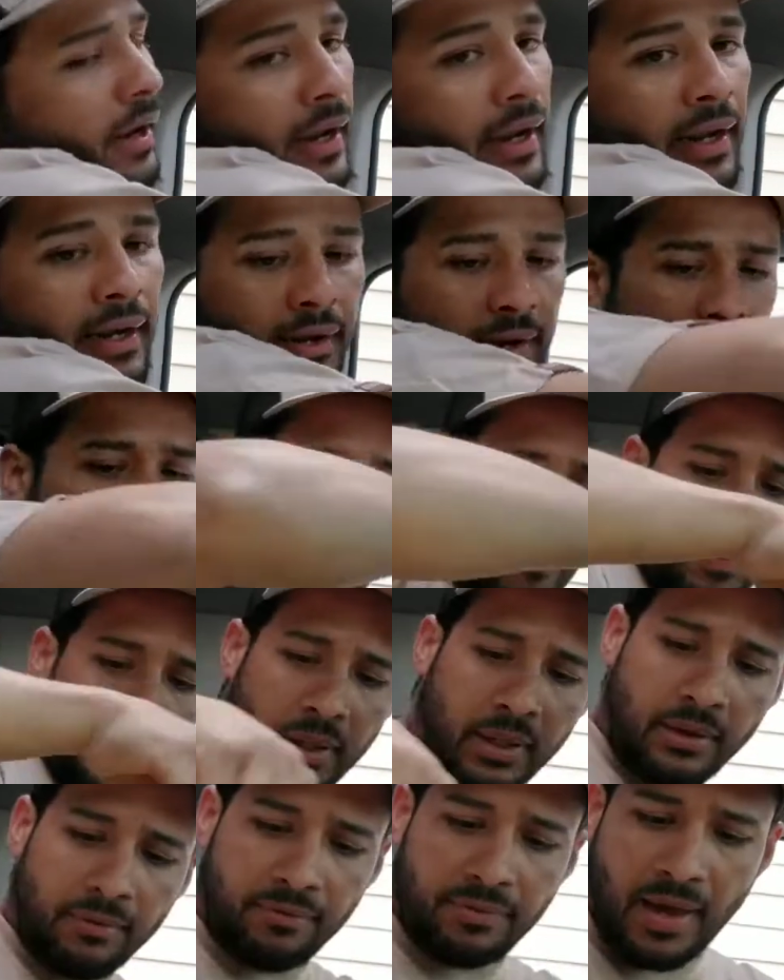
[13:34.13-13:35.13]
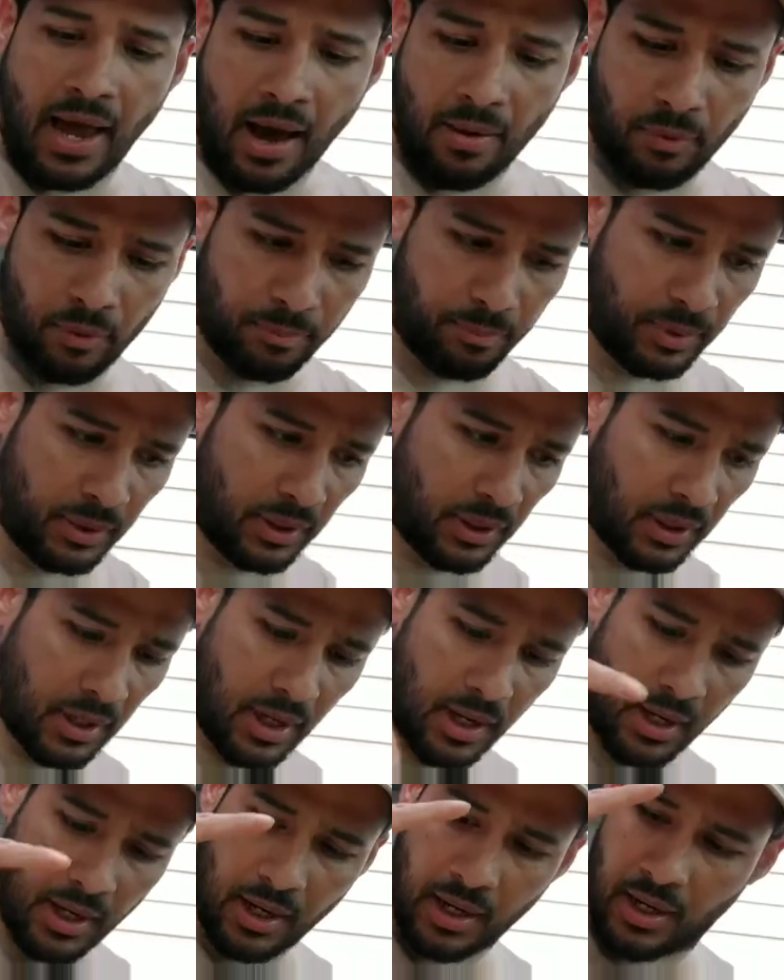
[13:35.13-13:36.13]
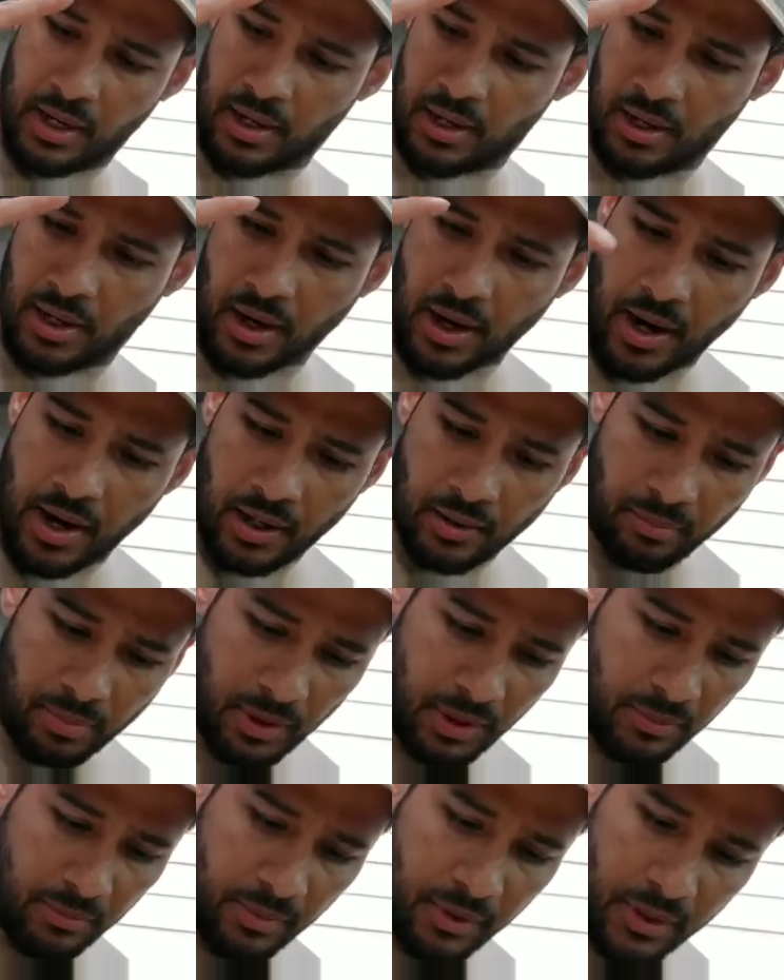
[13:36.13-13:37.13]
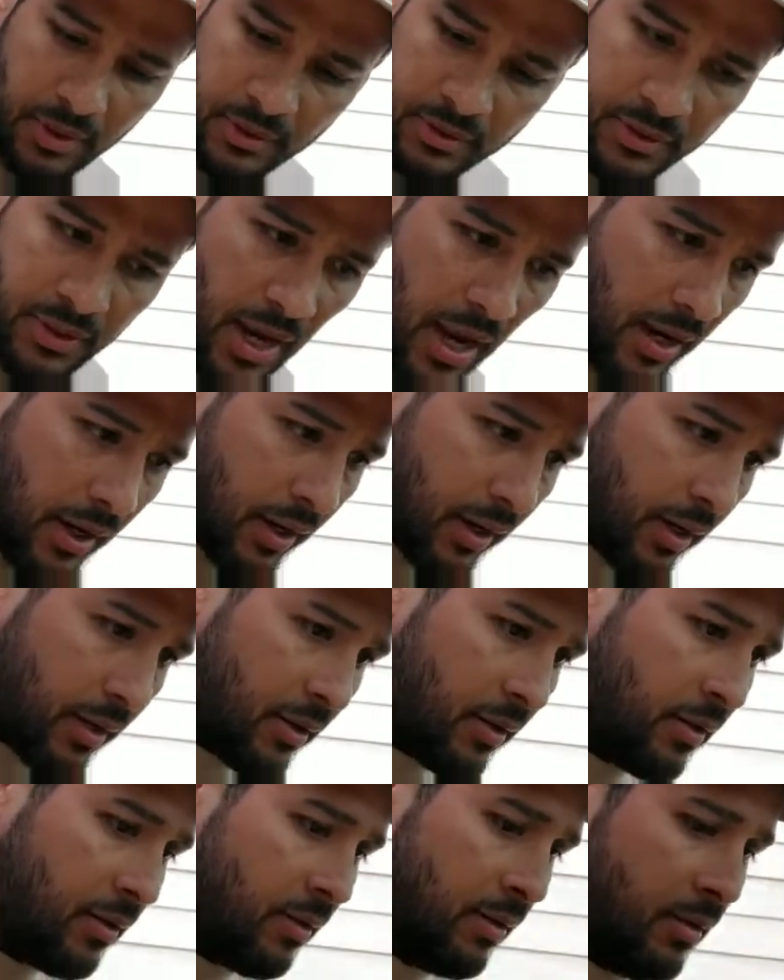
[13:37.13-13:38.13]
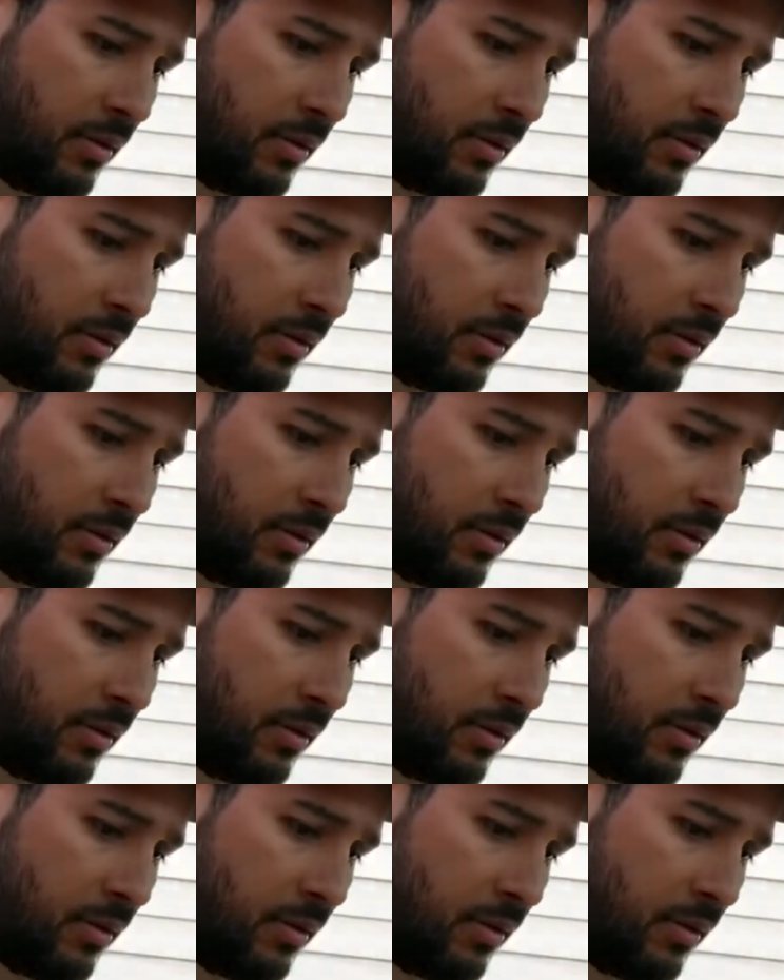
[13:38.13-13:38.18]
and I believe that would be a 8mm socket,